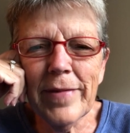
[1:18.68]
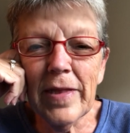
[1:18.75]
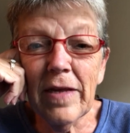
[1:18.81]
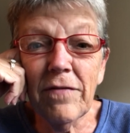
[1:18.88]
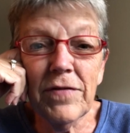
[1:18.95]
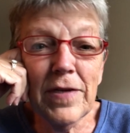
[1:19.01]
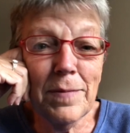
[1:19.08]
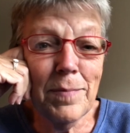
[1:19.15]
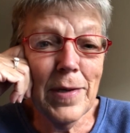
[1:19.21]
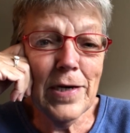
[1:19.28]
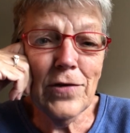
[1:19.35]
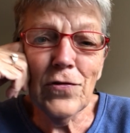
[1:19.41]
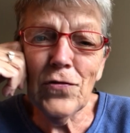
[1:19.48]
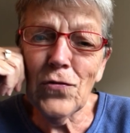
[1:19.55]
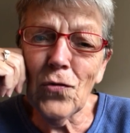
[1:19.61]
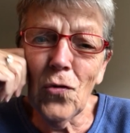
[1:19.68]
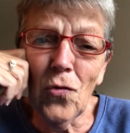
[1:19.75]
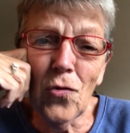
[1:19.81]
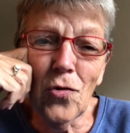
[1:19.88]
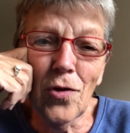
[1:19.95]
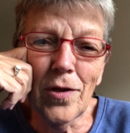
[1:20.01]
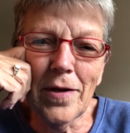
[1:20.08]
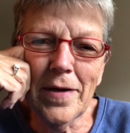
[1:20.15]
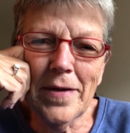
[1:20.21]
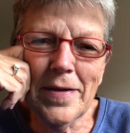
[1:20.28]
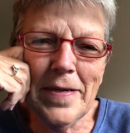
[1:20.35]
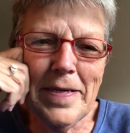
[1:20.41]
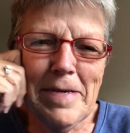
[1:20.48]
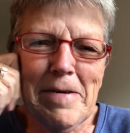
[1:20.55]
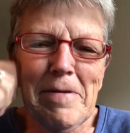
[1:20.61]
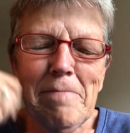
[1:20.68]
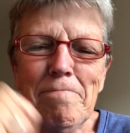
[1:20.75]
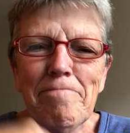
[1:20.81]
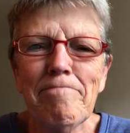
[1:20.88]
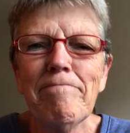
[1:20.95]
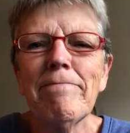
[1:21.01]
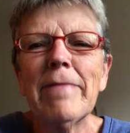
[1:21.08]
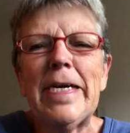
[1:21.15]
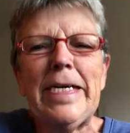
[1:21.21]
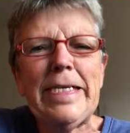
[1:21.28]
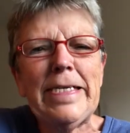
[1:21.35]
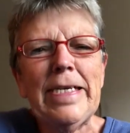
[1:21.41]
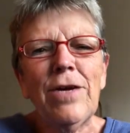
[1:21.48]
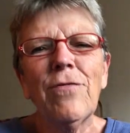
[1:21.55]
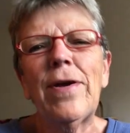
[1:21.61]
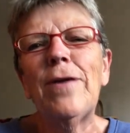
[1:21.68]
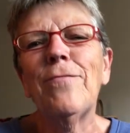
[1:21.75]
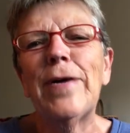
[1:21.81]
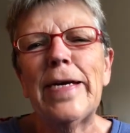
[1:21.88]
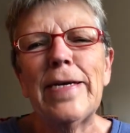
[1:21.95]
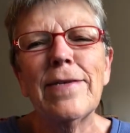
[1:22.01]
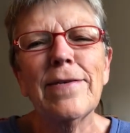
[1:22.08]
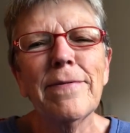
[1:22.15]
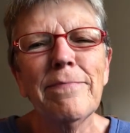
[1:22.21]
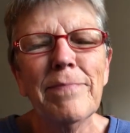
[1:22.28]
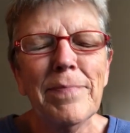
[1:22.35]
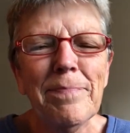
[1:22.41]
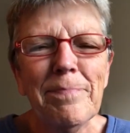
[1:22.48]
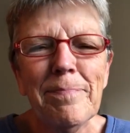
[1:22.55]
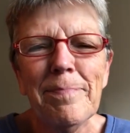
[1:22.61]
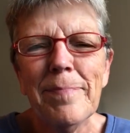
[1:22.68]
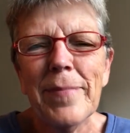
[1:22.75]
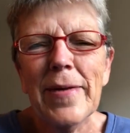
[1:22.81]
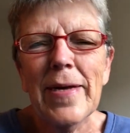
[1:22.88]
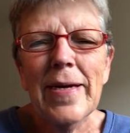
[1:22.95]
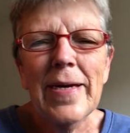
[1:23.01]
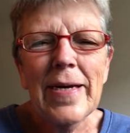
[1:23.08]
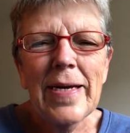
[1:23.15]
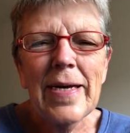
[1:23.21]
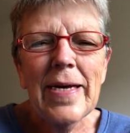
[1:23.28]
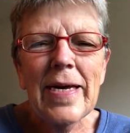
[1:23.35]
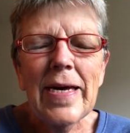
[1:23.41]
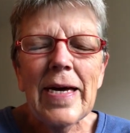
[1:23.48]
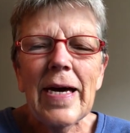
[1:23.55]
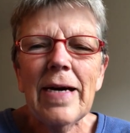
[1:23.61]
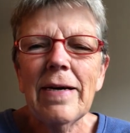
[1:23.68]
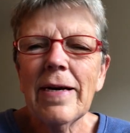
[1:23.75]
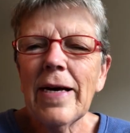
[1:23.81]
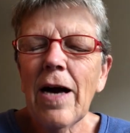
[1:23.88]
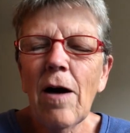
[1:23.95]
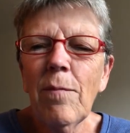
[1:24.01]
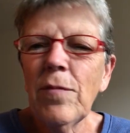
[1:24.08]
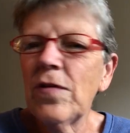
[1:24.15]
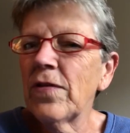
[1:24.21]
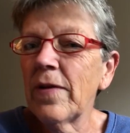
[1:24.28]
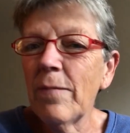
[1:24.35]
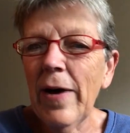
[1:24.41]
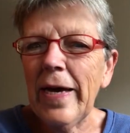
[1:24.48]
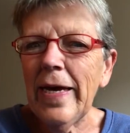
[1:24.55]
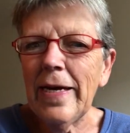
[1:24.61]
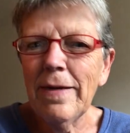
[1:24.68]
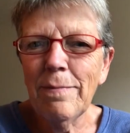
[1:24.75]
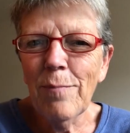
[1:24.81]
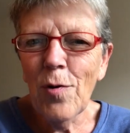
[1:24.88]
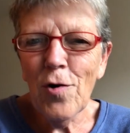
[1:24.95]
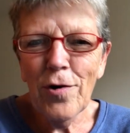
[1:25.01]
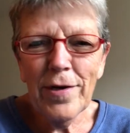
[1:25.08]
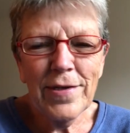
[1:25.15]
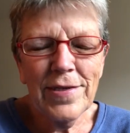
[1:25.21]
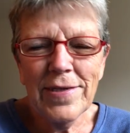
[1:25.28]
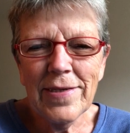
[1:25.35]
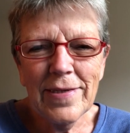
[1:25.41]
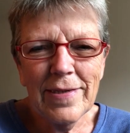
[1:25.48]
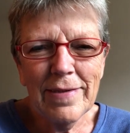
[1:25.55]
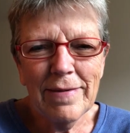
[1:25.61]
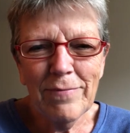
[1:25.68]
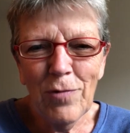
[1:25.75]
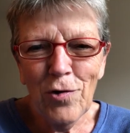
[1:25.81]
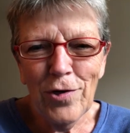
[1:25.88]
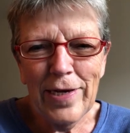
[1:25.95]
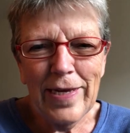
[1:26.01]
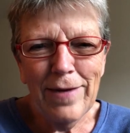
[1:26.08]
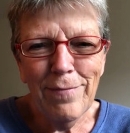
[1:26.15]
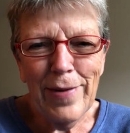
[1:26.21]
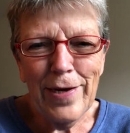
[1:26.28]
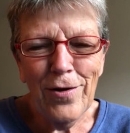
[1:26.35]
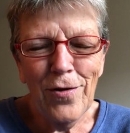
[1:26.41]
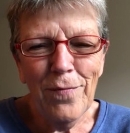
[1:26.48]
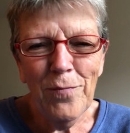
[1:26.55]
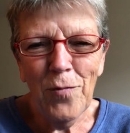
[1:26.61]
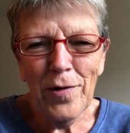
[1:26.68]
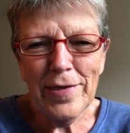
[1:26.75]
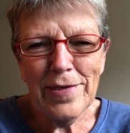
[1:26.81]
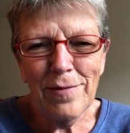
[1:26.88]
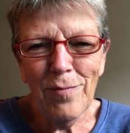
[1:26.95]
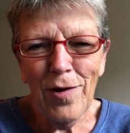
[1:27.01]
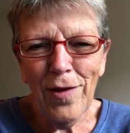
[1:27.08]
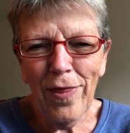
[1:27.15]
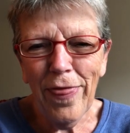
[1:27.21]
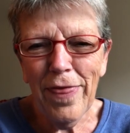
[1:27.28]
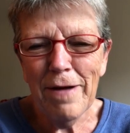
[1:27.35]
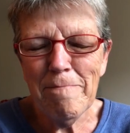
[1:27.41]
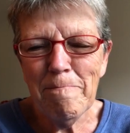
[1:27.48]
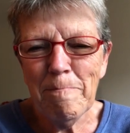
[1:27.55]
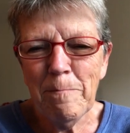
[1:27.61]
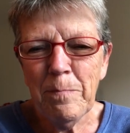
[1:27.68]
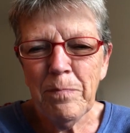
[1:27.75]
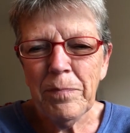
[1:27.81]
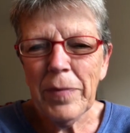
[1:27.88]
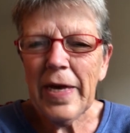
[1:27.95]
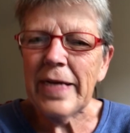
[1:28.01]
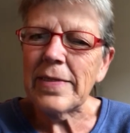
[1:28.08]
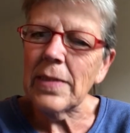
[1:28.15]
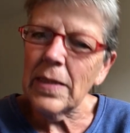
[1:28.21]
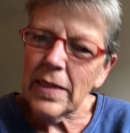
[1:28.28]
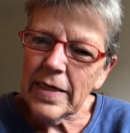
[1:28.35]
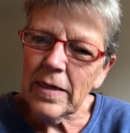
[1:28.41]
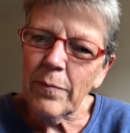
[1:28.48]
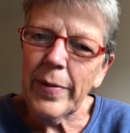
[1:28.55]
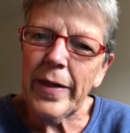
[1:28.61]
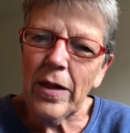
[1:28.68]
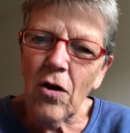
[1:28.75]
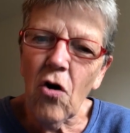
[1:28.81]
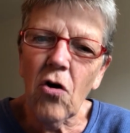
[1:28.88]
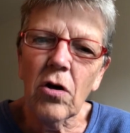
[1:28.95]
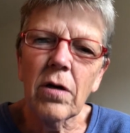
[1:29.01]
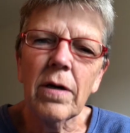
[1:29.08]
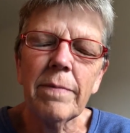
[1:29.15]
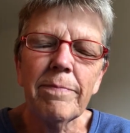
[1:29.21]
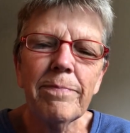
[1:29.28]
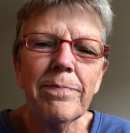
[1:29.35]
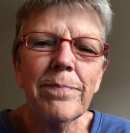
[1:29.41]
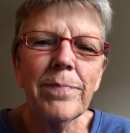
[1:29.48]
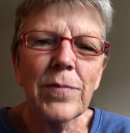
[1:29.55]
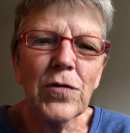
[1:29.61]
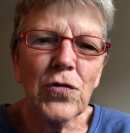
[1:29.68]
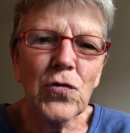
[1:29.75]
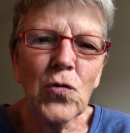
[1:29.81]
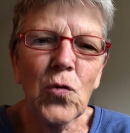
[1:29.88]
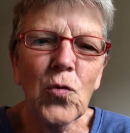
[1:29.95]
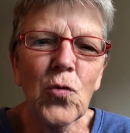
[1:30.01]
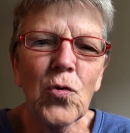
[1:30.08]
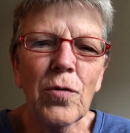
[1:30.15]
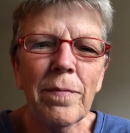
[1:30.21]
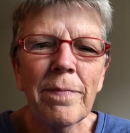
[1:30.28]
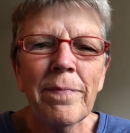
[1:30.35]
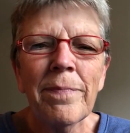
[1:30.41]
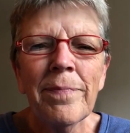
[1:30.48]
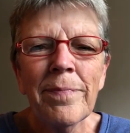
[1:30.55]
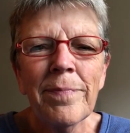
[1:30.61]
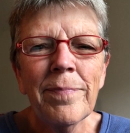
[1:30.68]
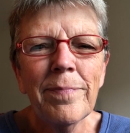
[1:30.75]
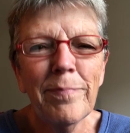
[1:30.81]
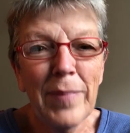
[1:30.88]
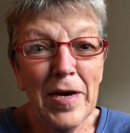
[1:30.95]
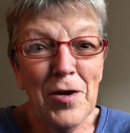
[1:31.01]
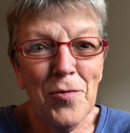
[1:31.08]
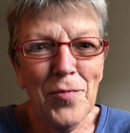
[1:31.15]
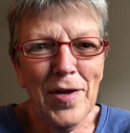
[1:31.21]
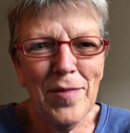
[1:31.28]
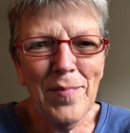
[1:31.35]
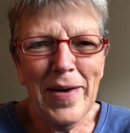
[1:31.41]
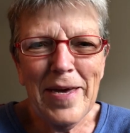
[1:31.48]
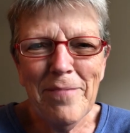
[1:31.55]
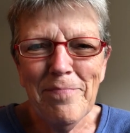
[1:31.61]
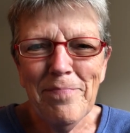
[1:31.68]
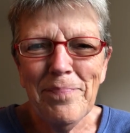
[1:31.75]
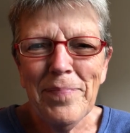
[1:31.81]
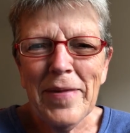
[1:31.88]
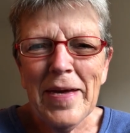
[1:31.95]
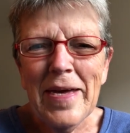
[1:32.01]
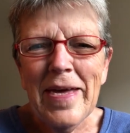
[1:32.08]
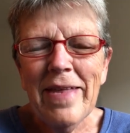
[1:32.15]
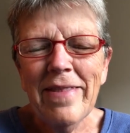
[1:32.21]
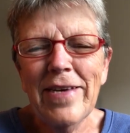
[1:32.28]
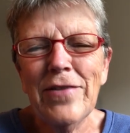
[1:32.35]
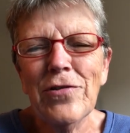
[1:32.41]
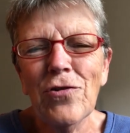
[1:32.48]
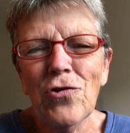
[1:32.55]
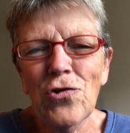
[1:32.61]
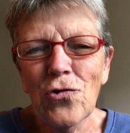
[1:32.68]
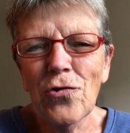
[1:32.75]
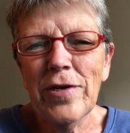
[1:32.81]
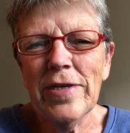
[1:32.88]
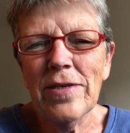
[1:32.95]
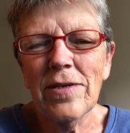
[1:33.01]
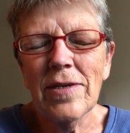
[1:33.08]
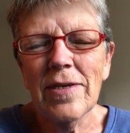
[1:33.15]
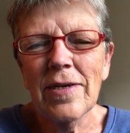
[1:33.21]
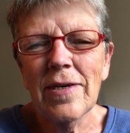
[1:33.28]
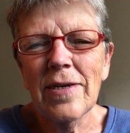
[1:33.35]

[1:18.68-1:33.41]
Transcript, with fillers: lifted my soul um, in great ways. It comes to my inbox um, on email once a month. It's a little bit long, so Bear with me. These are Joyce